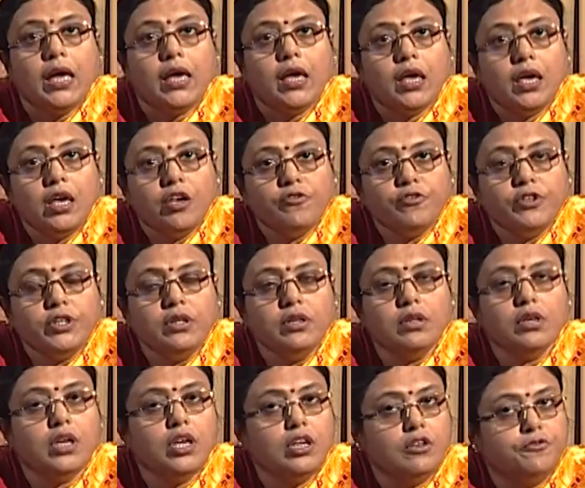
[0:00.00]
Even
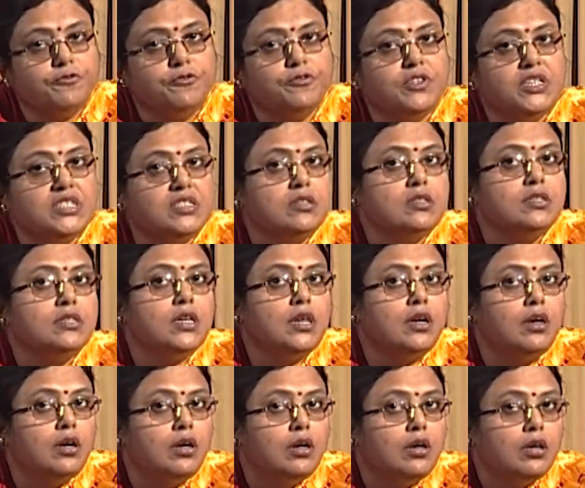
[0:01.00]
if it is
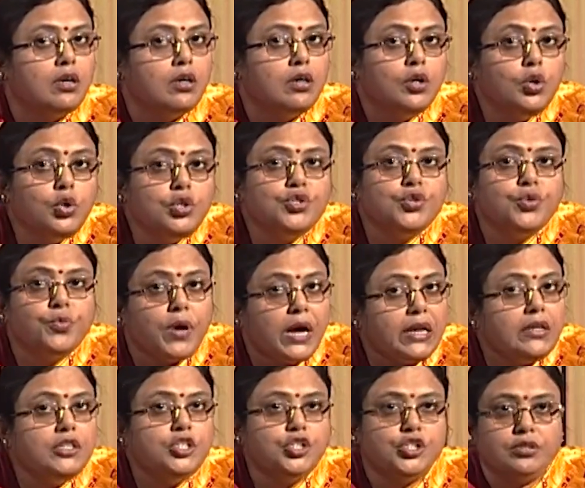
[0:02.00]
a good
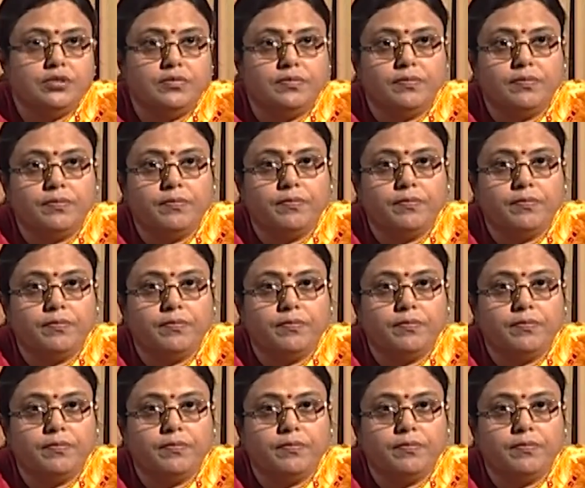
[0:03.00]
coalition,